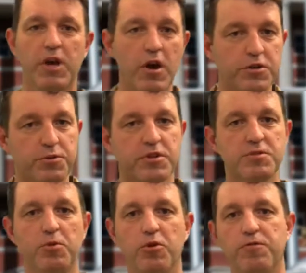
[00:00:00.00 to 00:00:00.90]
going to
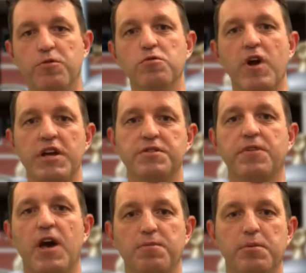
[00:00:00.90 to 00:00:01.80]
explore the full range of
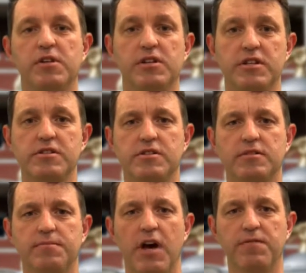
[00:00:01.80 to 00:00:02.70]
capabilities
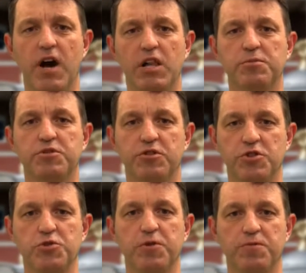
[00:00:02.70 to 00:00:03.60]
available to
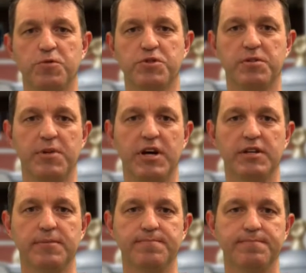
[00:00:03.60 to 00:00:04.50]
the Joint Force
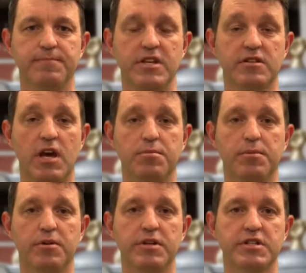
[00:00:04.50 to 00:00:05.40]
Commander. These
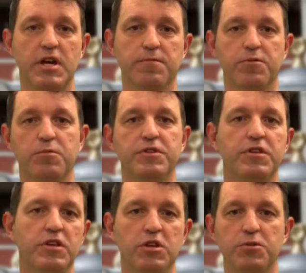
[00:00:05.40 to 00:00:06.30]
capabilities come from
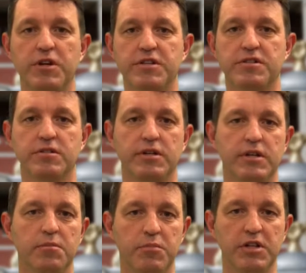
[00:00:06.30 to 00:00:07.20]
within the US,
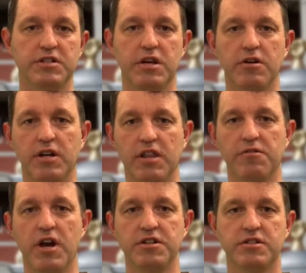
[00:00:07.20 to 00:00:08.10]
military and
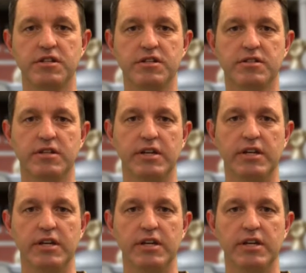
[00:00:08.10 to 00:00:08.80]
other agencies,